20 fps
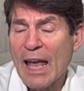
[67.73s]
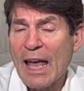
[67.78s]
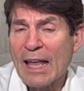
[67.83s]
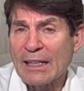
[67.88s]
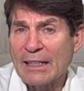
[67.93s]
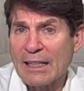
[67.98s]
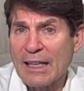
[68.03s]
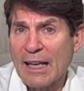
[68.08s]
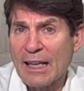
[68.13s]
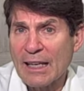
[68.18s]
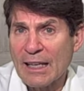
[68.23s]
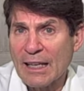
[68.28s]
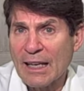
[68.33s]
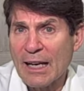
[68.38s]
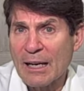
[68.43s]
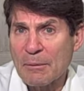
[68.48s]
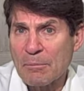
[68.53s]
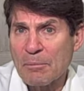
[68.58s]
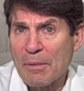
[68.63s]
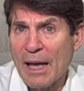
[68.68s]
and getting
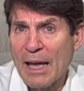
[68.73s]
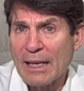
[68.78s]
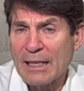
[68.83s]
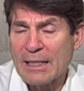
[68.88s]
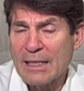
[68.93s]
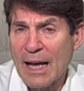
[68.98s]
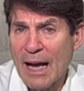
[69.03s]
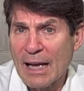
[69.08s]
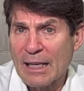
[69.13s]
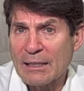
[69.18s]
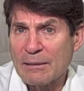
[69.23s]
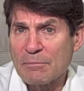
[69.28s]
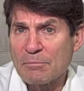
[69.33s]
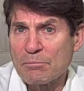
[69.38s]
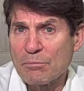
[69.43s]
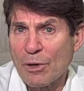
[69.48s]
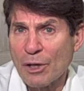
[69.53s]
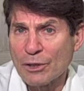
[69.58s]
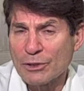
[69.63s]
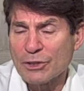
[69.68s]
up at night
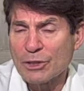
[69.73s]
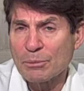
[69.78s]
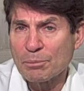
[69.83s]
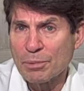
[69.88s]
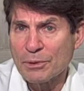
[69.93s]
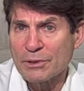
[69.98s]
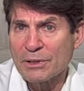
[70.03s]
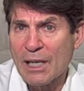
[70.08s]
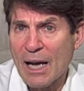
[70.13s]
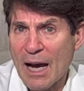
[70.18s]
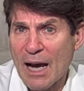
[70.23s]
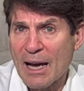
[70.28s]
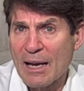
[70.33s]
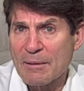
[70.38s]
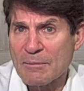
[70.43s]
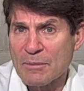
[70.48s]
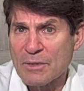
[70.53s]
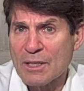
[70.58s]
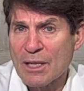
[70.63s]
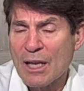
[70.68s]
multiple
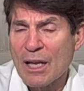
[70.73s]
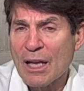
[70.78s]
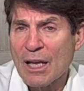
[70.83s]
times